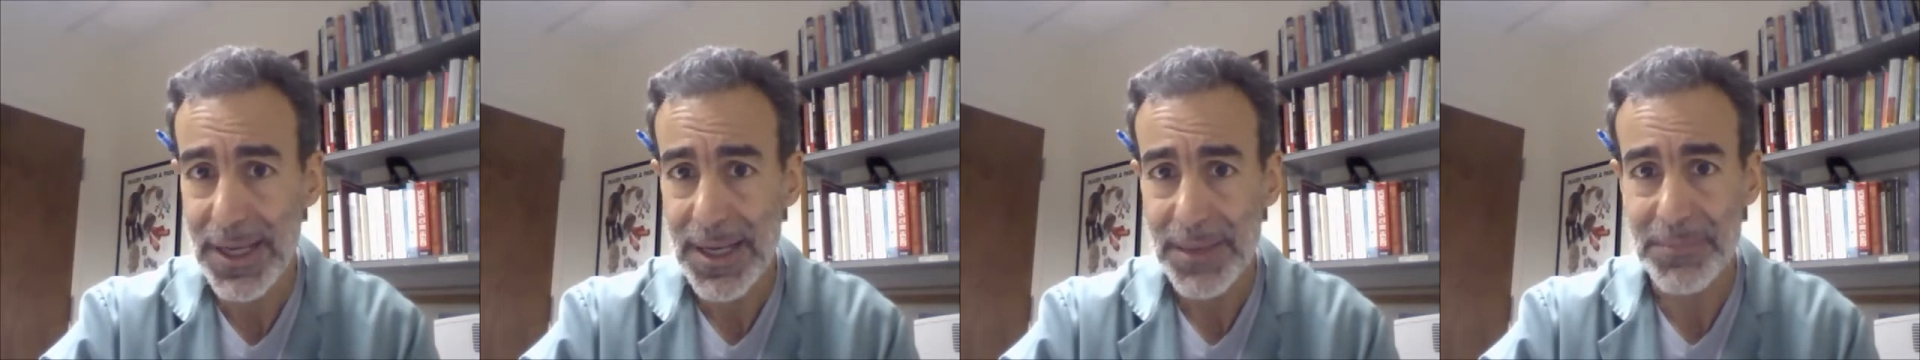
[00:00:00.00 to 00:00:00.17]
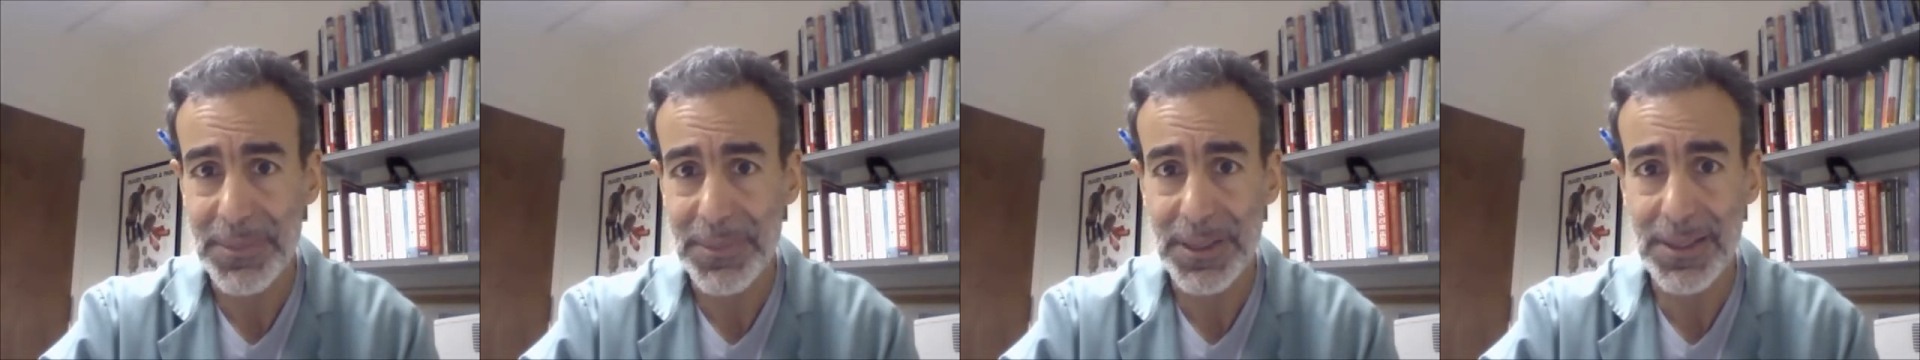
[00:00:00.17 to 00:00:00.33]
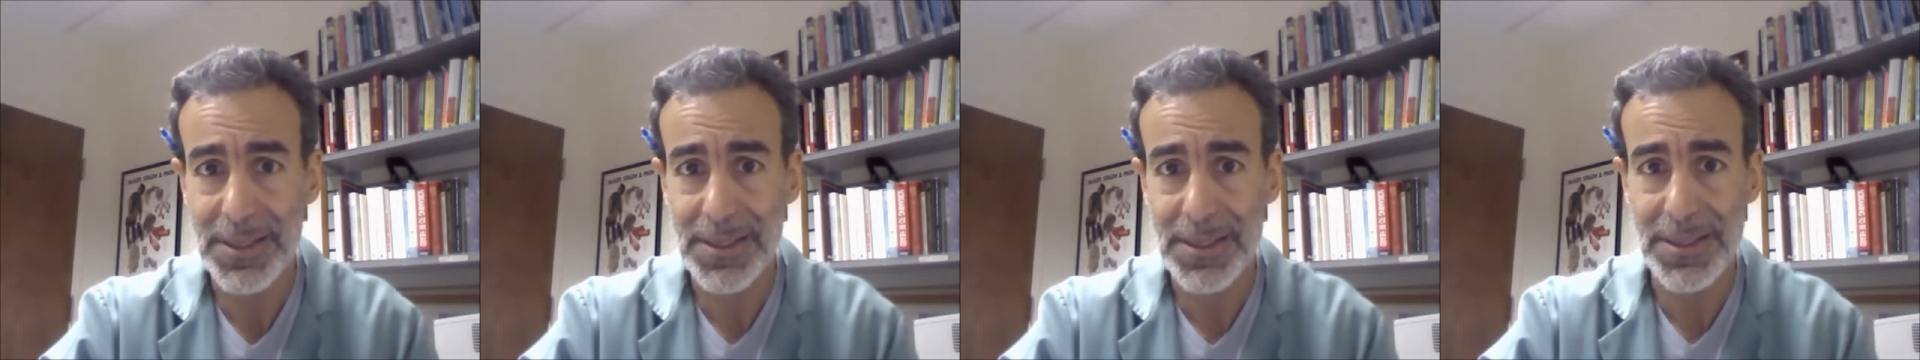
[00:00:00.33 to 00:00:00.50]

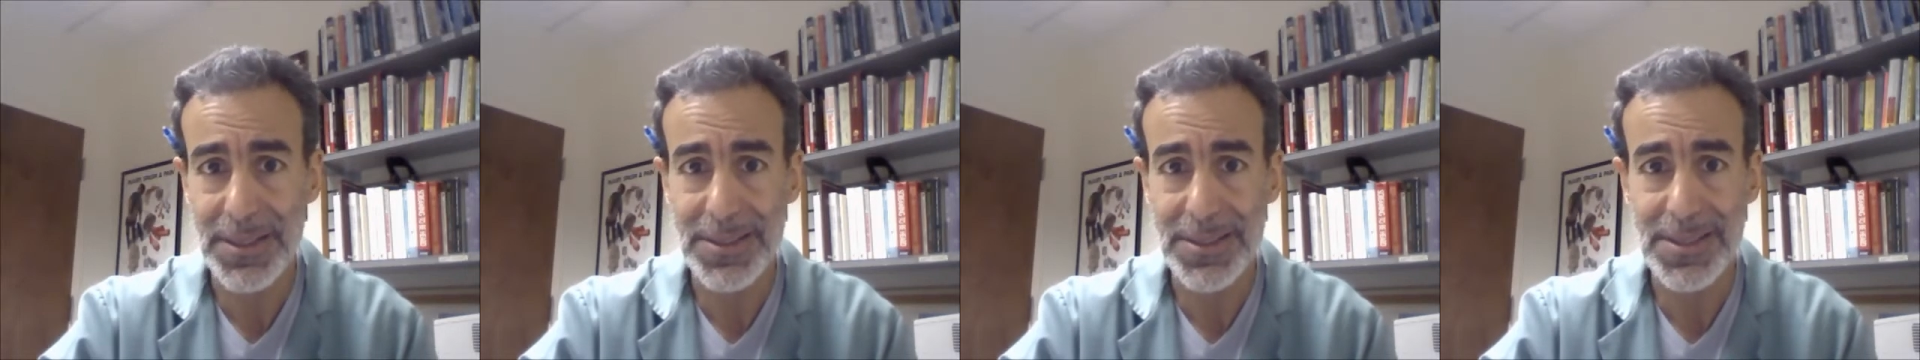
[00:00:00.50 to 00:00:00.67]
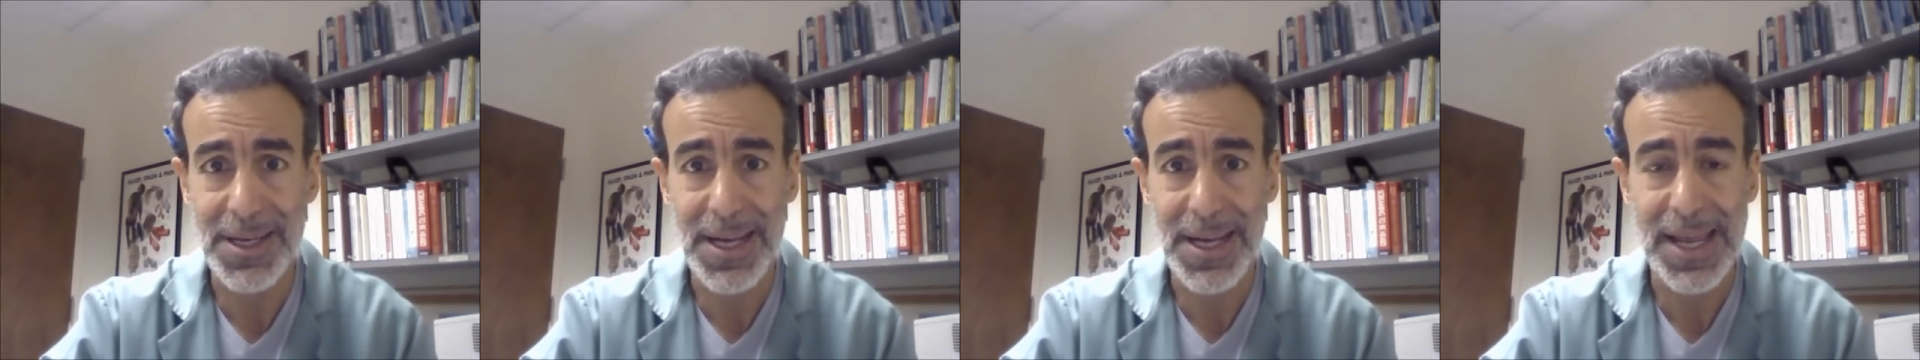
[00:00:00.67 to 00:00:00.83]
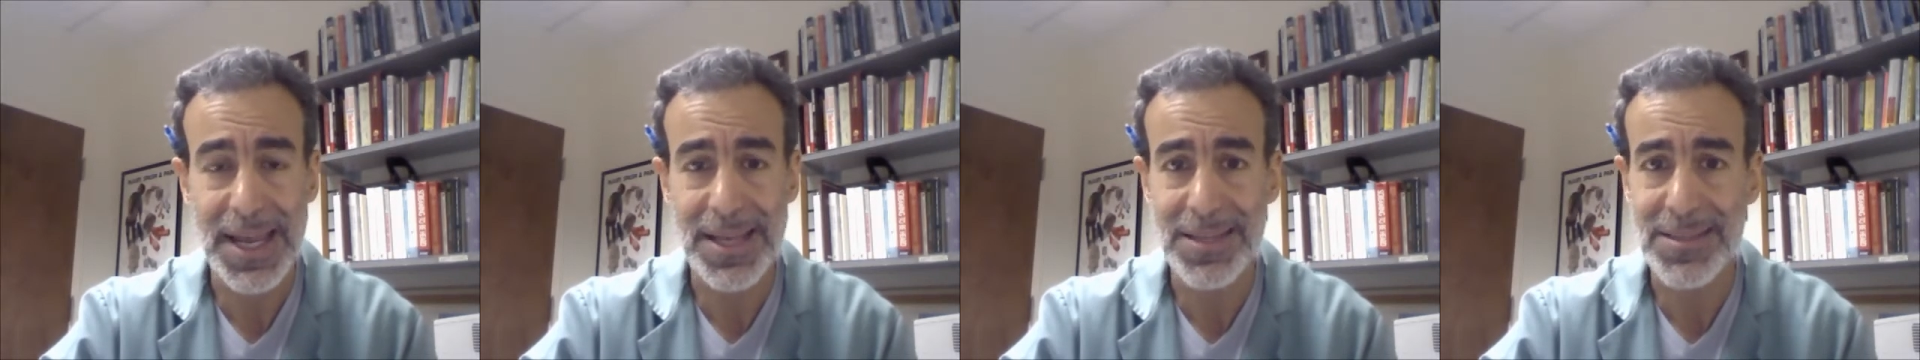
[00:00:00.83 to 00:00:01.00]
because
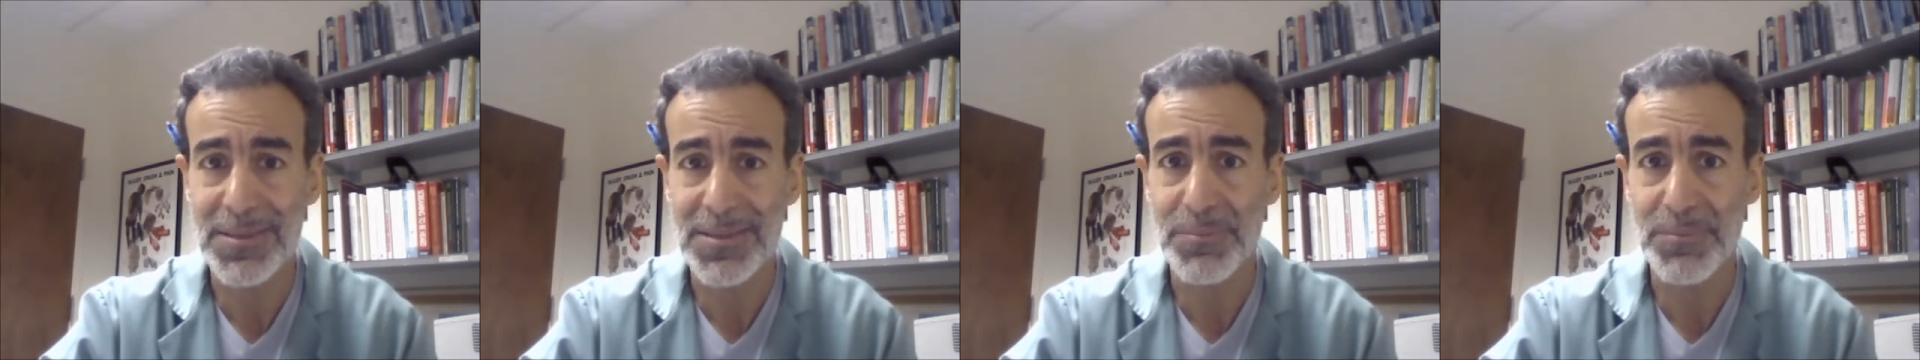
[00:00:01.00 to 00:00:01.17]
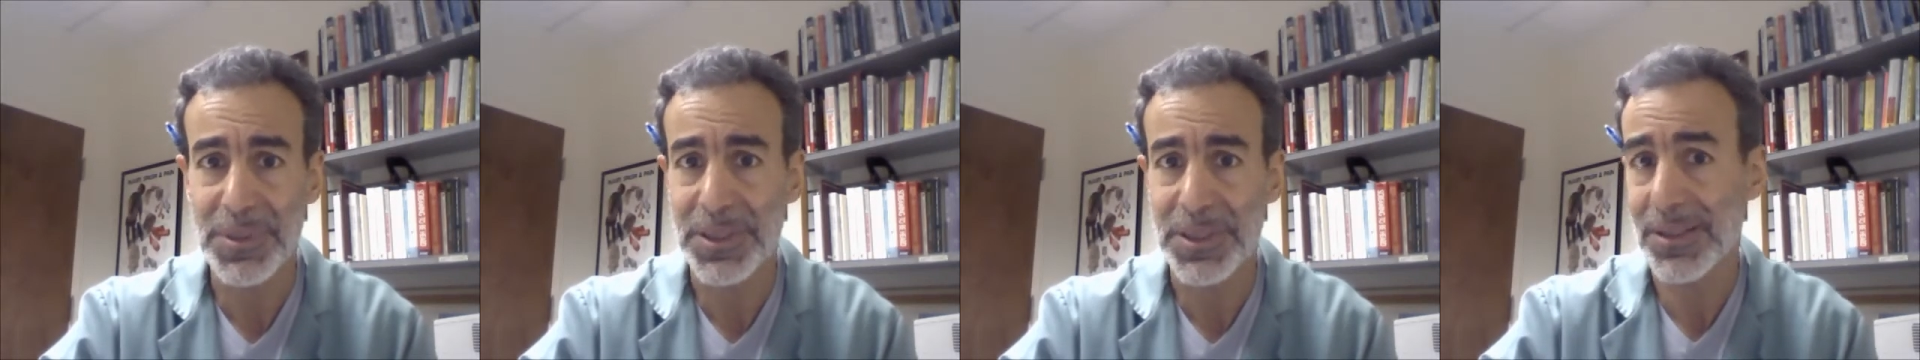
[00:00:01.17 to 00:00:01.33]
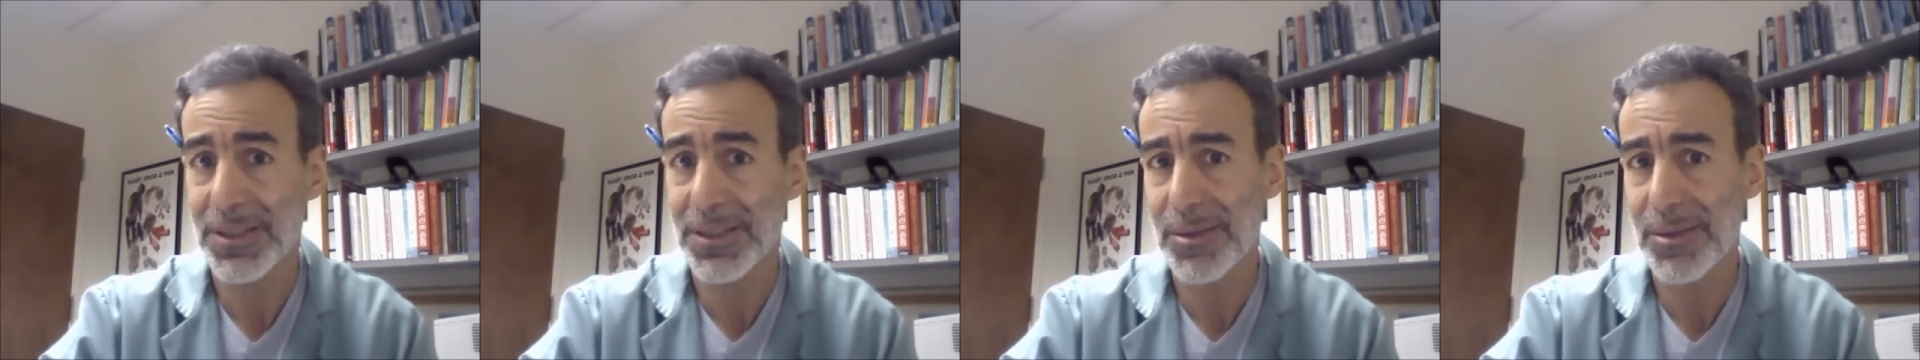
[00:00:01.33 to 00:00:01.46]
it hasn't been